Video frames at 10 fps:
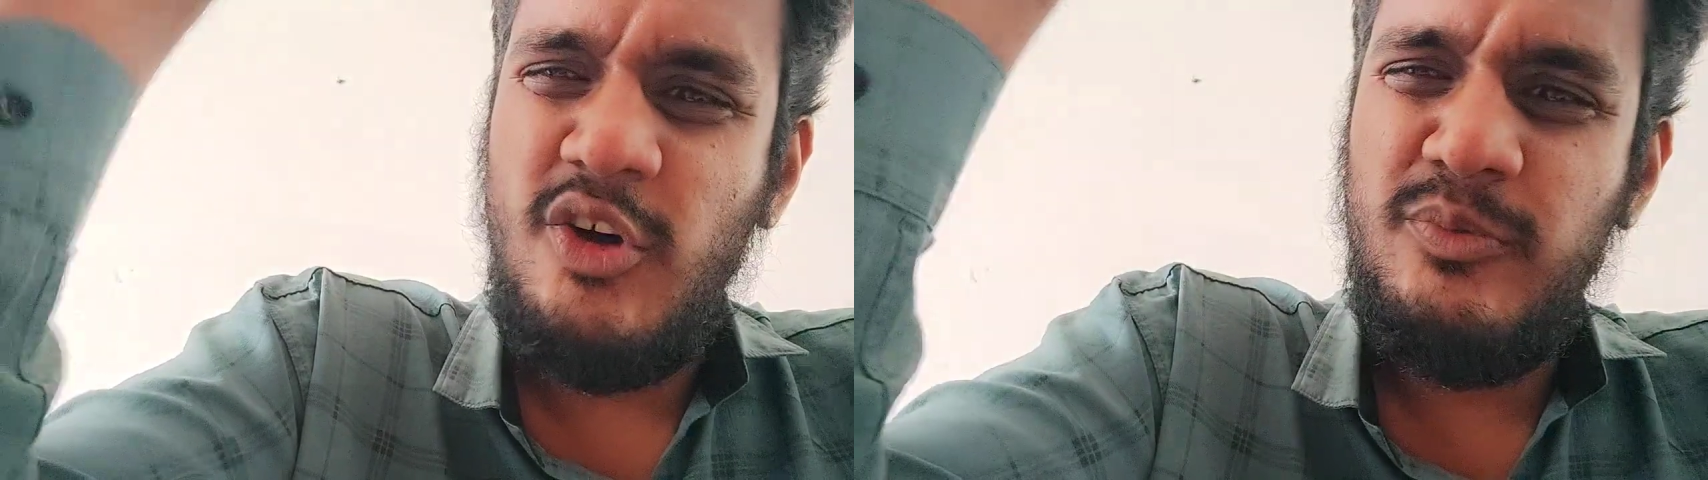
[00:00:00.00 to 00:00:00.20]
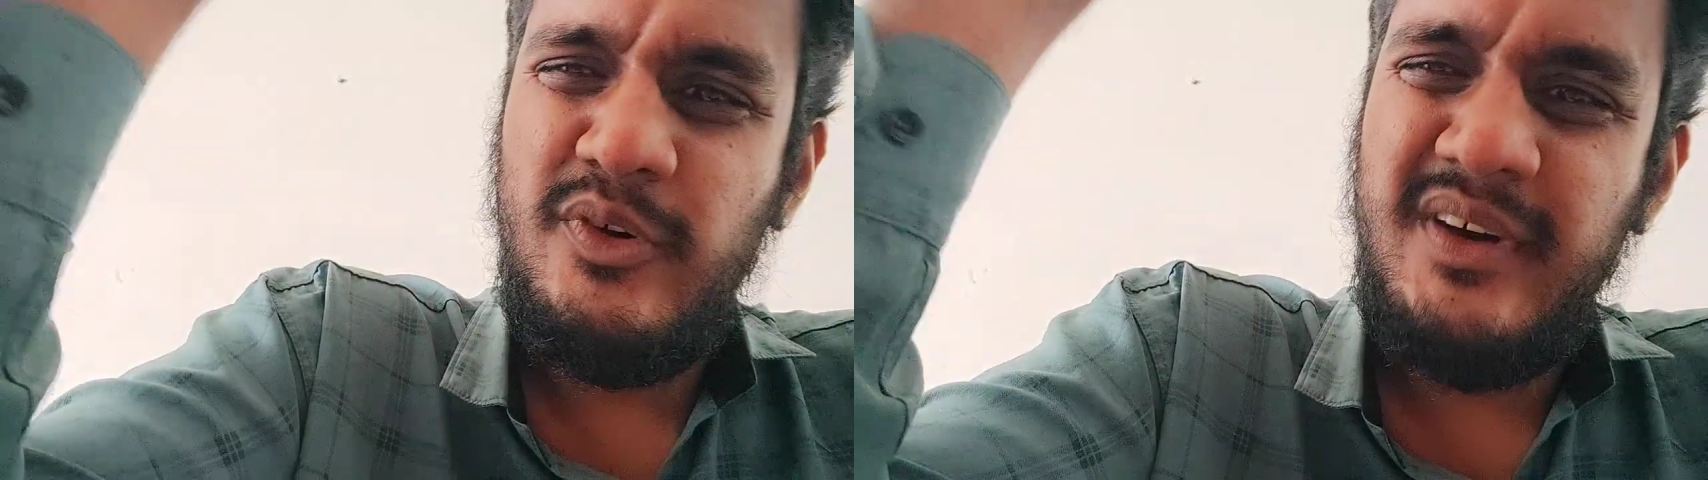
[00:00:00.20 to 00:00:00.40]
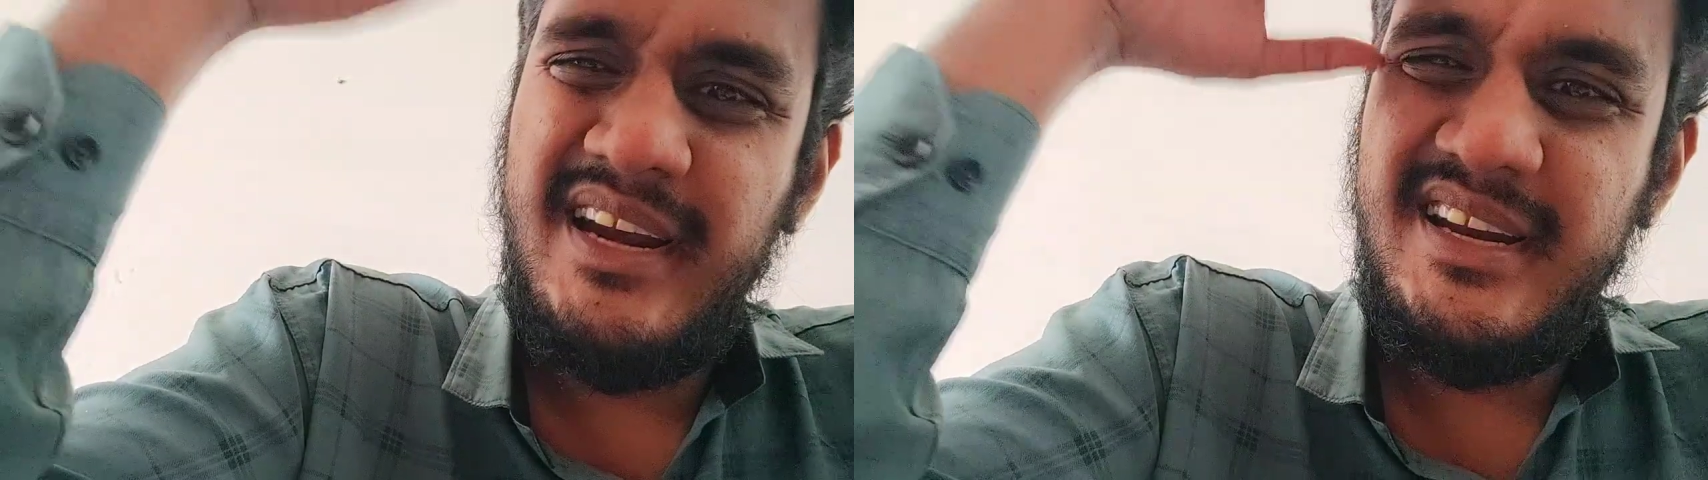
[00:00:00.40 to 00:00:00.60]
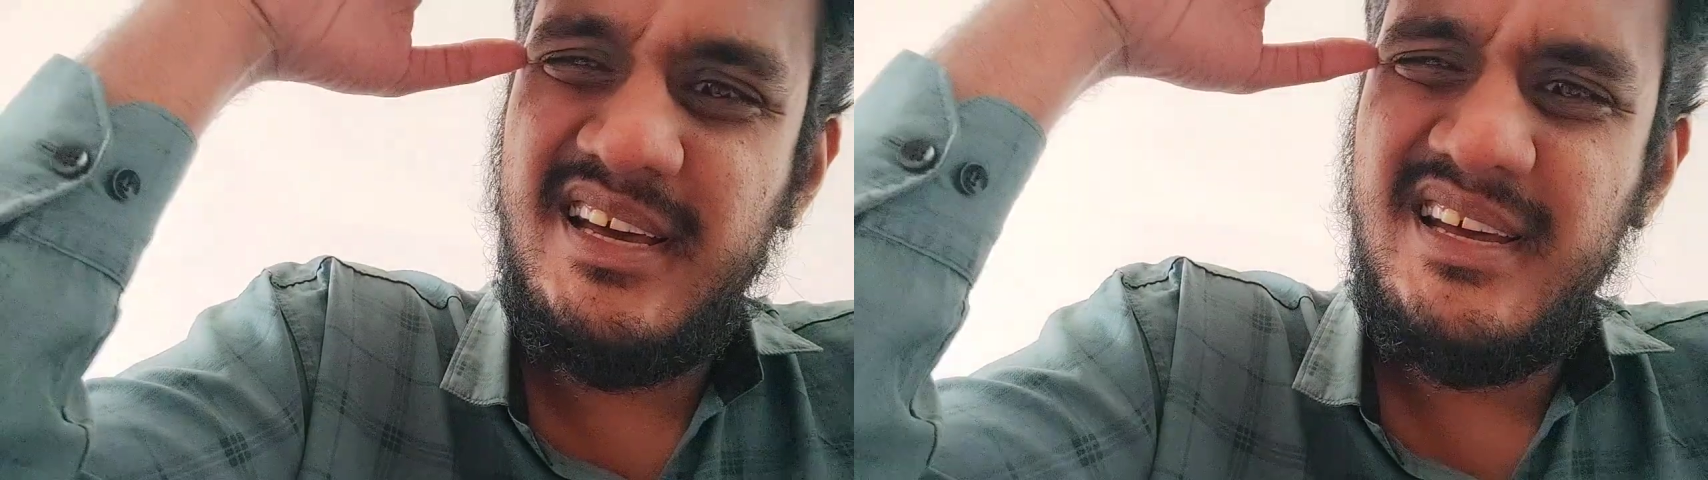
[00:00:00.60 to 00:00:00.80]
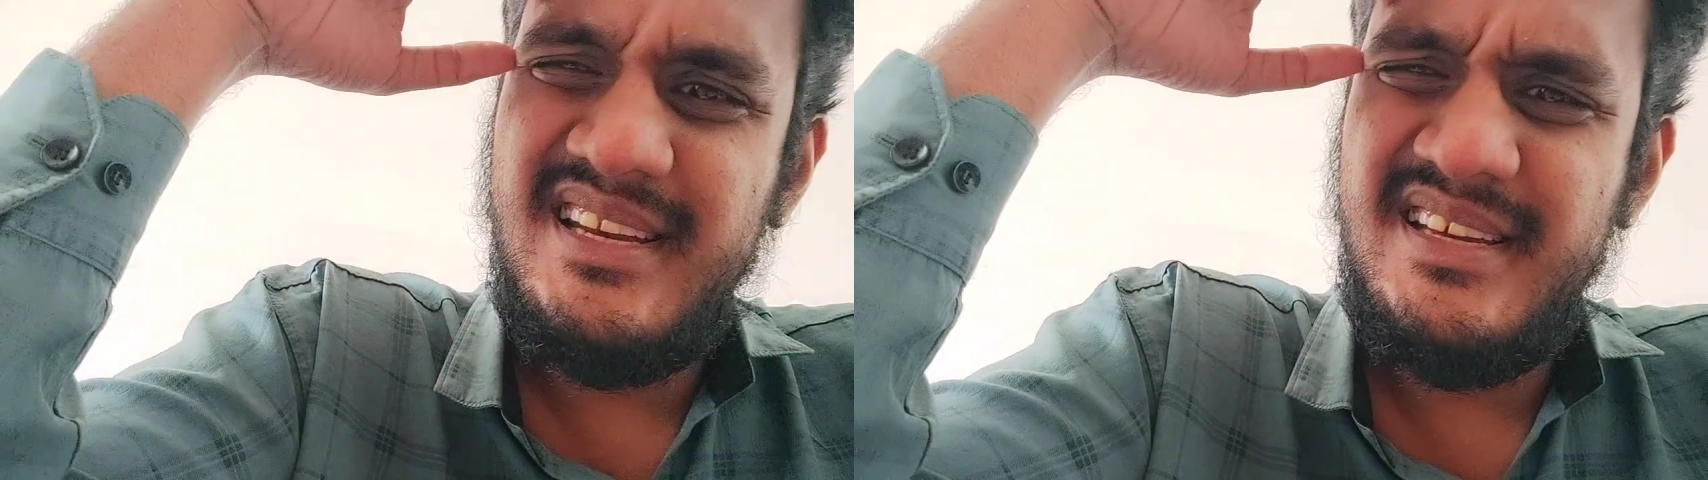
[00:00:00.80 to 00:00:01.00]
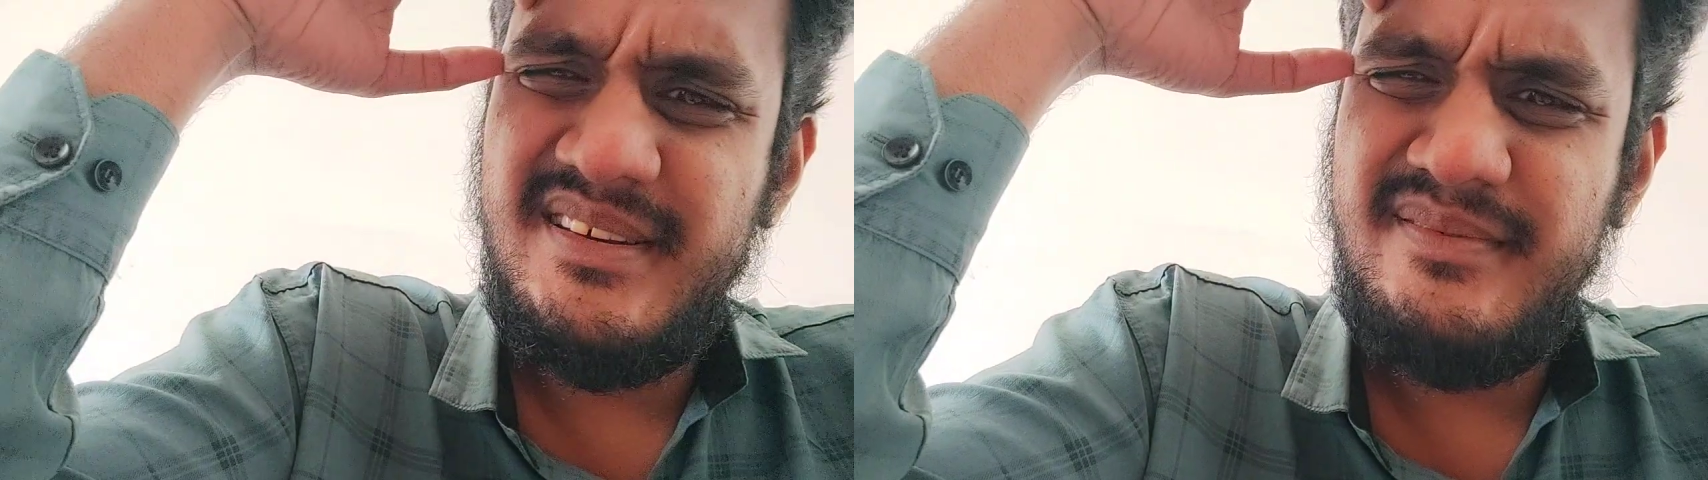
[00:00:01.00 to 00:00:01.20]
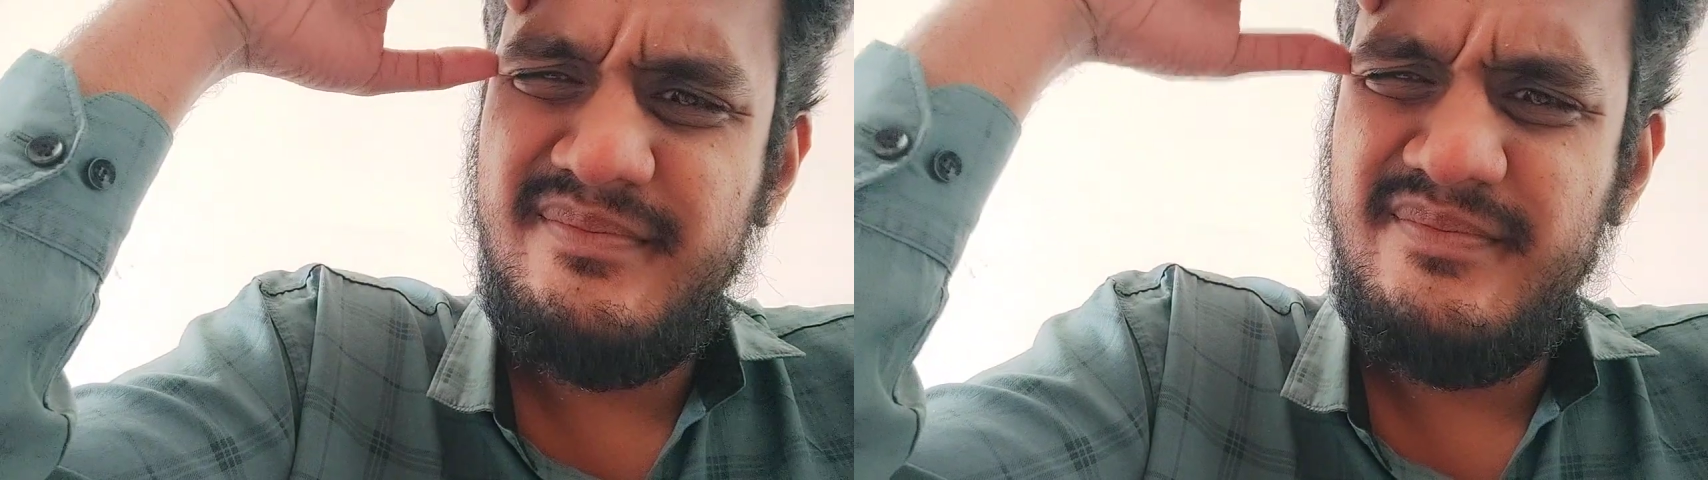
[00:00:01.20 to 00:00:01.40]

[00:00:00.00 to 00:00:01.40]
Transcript: have provided earlier